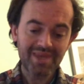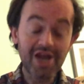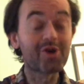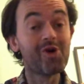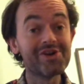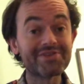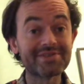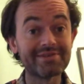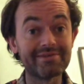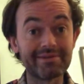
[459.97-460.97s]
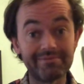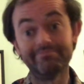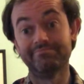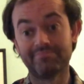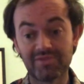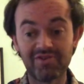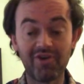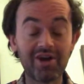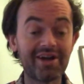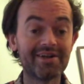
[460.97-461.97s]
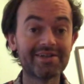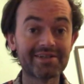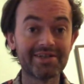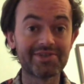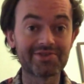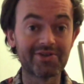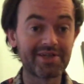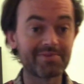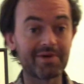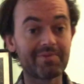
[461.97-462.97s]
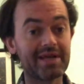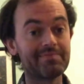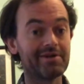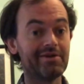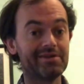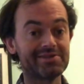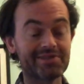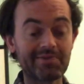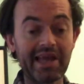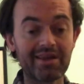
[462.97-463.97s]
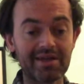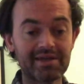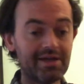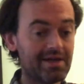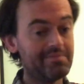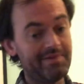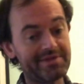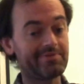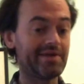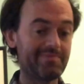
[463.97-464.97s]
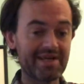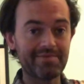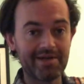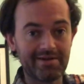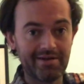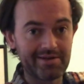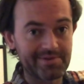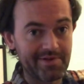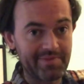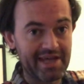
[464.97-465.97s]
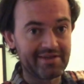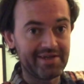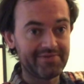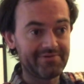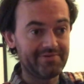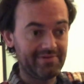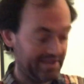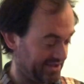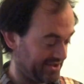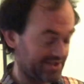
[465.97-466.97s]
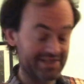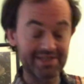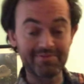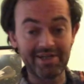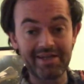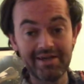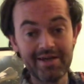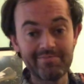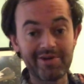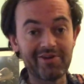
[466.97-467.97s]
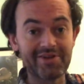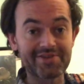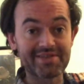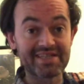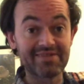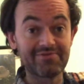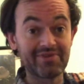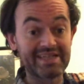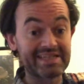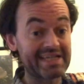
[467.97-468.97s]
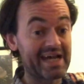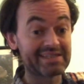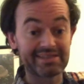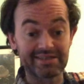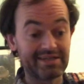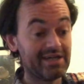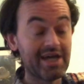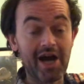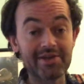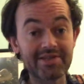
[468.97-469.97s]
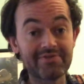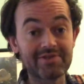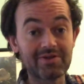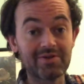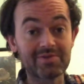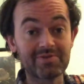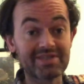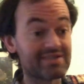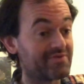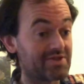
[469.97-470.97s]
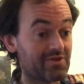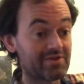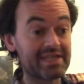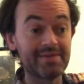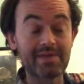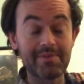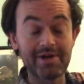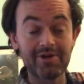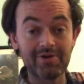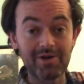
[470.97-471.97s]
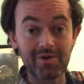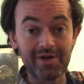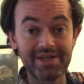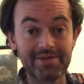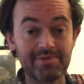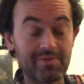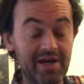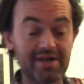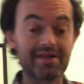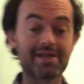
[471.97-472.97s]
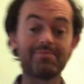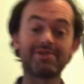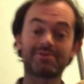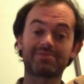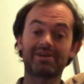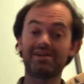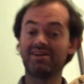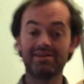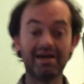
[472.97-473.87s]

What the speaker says: Of course, you've all heard the kind of stories about playing Bodhrans as well, like best way to play Bodhrans with a penknife. Well, you can see my Bodhrans are still fully intact, and I was even told once, if you don't keep that Bodhran quiet, be wearing it like a bishop's collar.